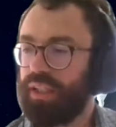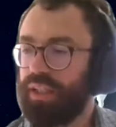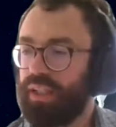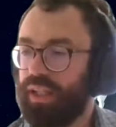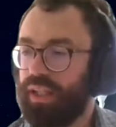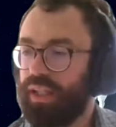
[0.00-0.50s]

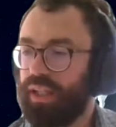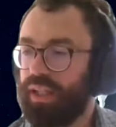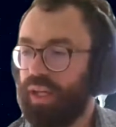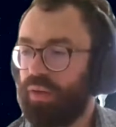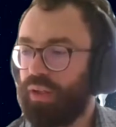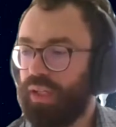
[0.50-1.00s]

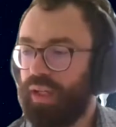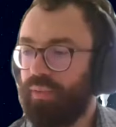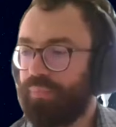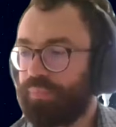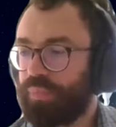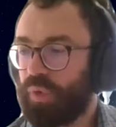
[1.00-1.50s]
Now,
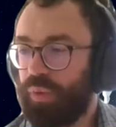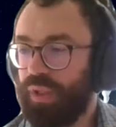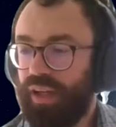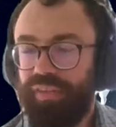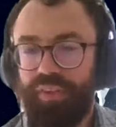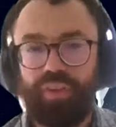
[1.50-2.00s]
we
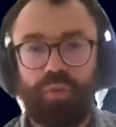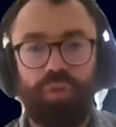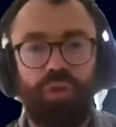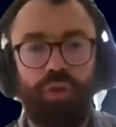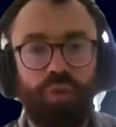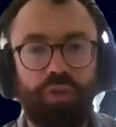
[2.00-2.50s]
have some
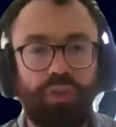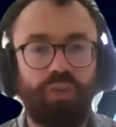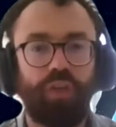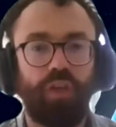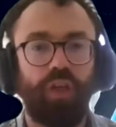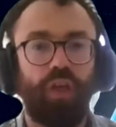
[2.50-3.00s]

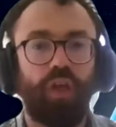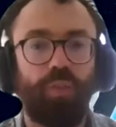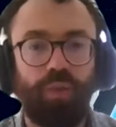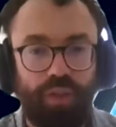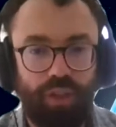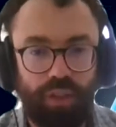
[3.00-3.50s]
resources open
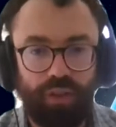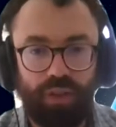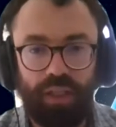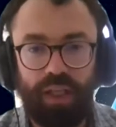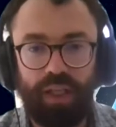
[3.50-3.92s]
to you.